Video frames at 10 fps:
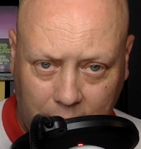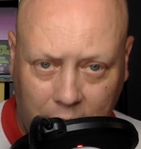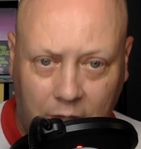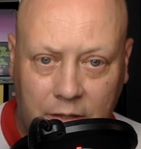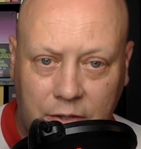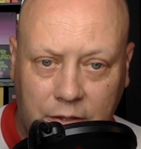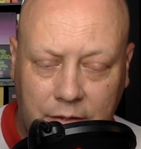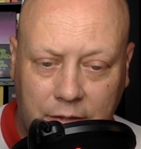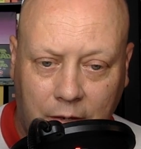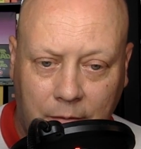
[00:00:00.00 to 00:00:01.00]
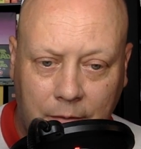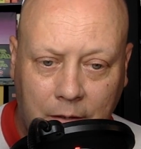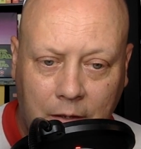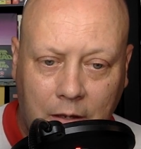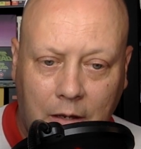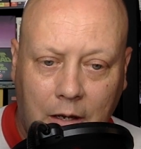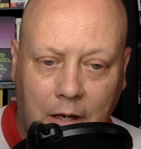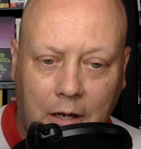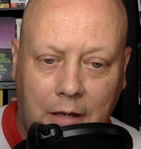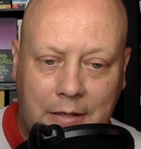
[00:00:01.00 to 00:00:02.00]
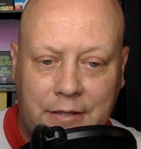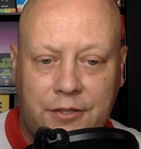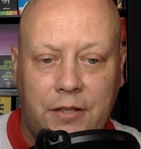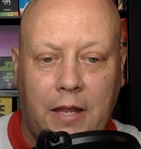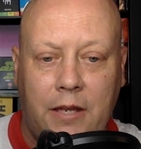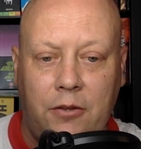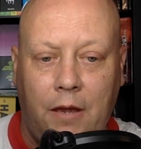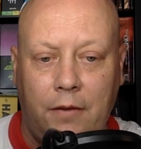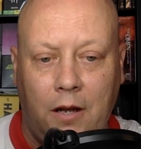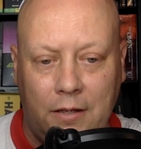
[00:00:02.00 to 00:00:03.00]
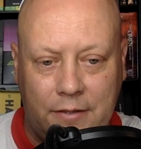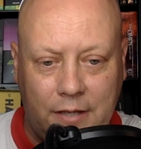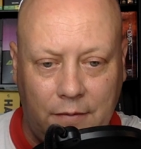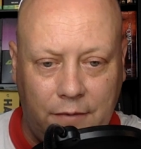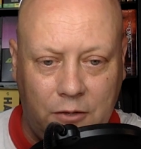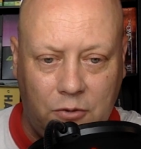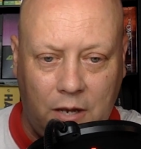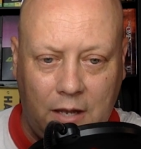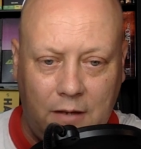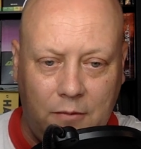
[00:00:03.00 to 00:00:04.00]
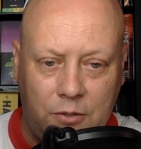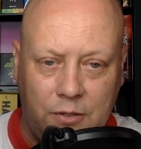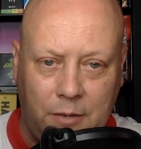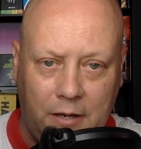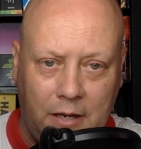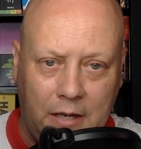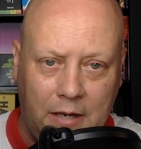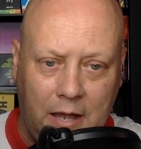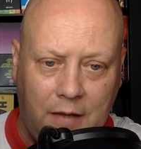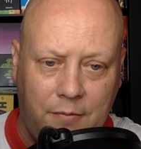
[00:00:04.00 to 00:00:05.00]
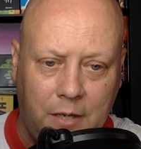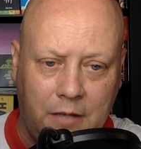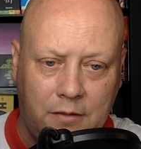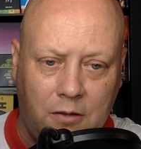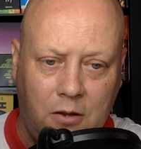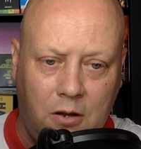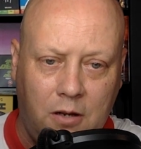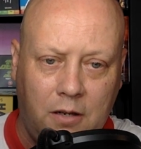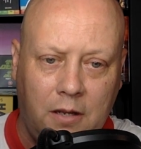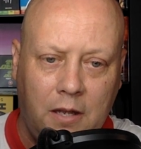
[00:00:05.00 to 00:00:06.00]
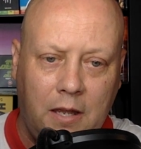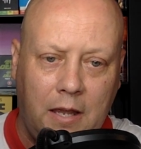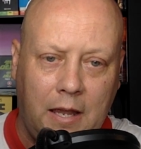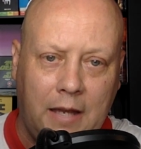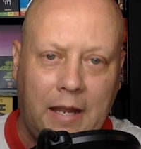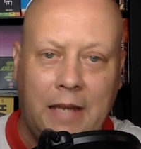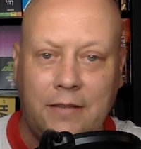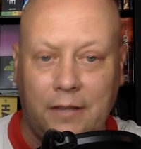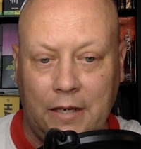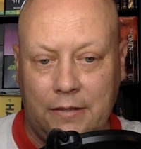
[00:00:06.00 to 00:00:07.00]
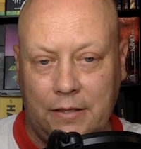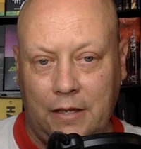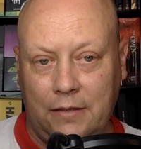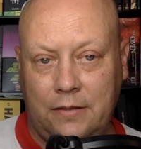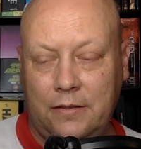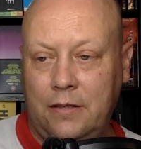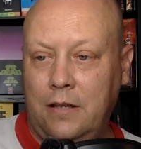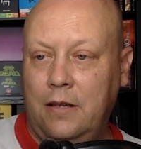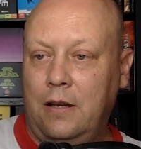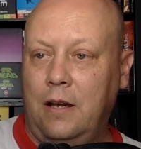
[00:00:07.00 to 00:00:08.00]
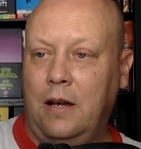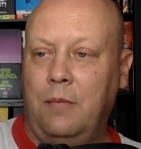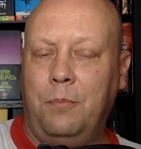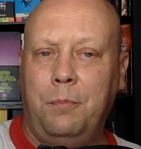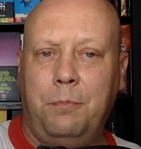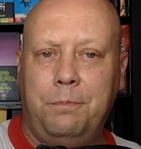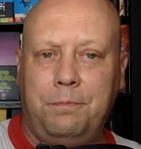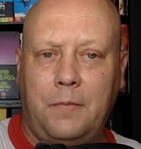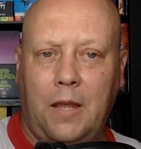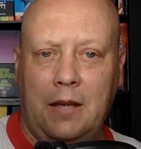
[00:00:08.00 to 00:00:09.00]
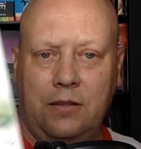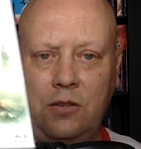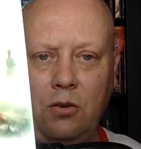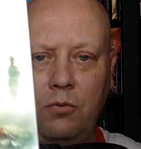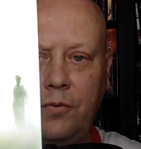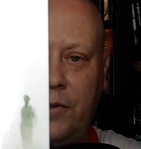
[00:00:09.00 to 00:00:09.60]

auditions here. In addition to that, you have an on-set featurette, which is about 8.5 minutes long, and 8 deleted scenes. I don't